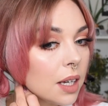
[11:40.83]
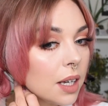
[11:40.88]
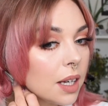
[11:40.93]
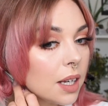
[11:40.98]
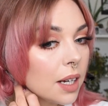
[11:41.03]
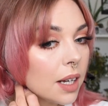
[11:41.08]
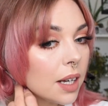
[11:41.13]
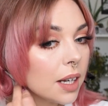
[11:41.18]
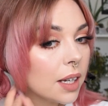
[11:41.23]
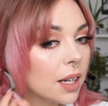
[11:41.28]

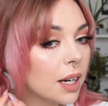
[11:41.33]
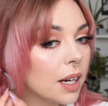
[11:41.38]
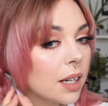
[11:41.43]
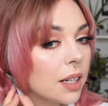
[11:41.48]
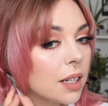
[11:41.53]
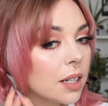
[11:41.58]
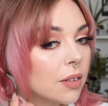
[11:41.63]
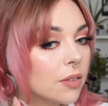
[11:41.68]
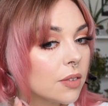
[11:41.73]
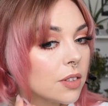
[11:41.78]
and I
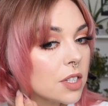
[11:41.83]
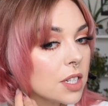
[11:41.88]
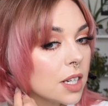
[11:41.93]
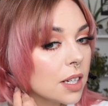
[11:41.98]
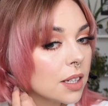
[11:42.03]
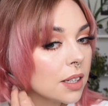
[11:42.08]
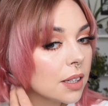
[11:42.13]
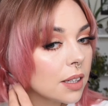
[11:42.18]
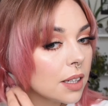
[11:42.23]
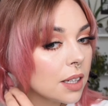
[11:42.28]
kind of
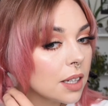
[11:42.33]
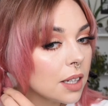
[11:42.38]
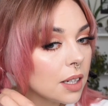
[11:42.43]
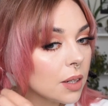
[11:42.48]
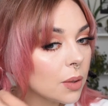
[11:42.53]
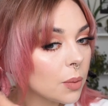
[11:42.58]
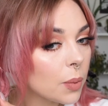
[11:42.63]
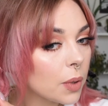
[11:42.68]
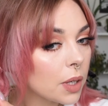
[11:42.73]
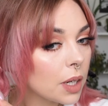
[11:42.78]

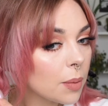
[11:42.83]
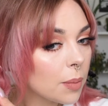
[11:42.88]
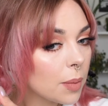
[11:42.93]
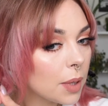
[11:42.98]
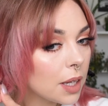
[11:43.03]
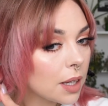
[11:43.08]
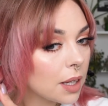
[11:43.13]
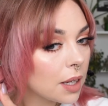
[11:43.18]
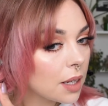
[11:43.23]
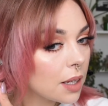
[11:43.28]
gently want to
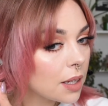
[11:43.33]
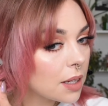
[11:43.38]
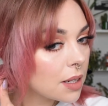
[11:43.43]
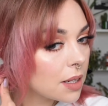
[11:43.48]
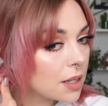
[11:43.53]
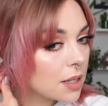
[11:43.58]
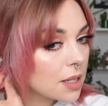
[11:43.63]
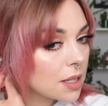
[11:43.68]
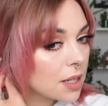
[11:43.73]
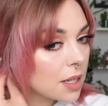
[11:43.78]
make it
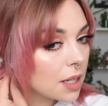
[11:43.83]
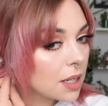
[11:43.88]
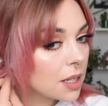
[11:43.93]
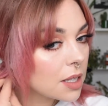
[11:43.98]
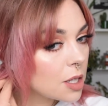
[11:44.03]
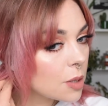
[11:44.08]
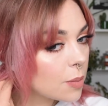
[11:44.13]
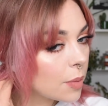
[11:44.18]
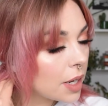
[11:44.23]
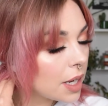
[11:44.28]
stick
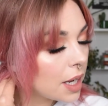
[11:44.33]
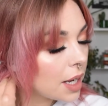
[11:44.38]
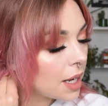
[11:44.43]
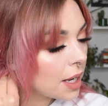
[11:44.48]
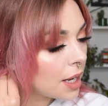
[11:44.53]
to my